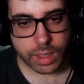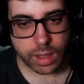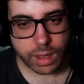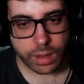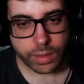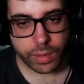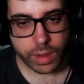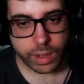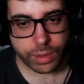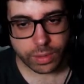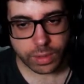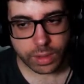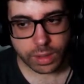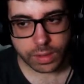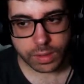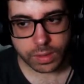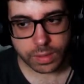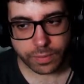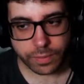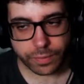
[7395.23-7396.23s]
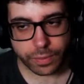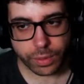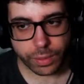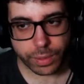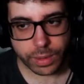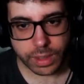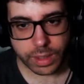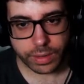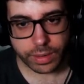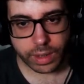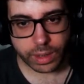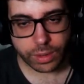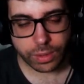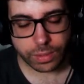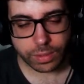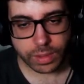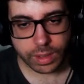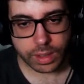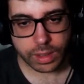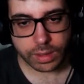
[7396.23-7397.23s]
yeah, no, actually this is the forward
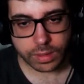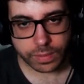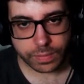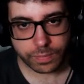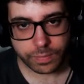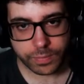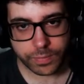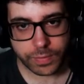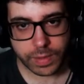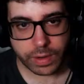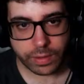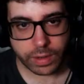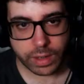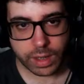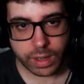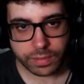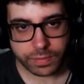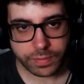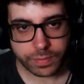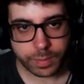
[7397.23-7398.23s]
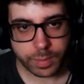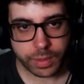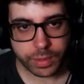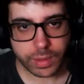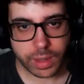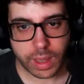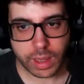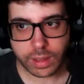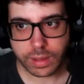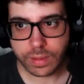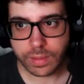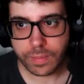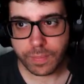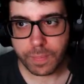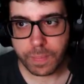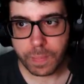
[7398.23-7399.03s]
direction. That is fair enough. Okay.